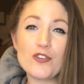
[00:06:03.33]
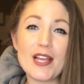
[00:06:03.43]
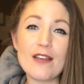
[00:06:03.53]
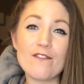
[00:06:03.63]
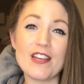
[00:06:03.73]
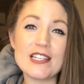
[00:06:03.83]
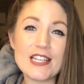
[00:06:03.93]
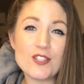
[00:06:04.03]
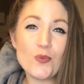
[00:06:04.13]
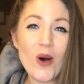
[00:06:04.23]
drinking
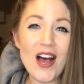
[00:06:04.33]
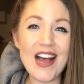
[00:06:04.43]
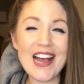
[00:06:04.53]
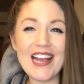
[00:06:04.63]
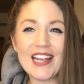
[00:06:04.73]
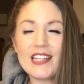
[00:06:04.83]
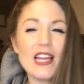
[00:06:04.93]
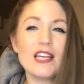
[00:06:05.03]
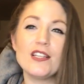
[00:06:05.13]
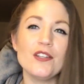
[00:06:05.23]
vintage wine.
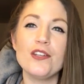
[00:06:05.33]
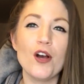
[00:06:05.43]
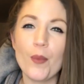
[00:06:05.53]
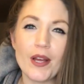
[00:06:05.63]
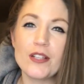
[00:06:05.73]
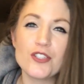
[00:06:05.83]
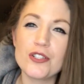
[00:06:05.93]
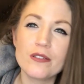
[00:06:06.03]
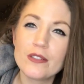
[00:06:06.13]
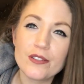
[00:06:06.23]
Like, no bitch,
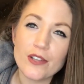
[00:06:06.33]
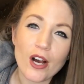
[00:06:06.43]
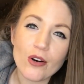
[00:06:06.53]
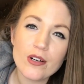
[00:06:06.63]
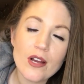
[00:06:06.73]
no.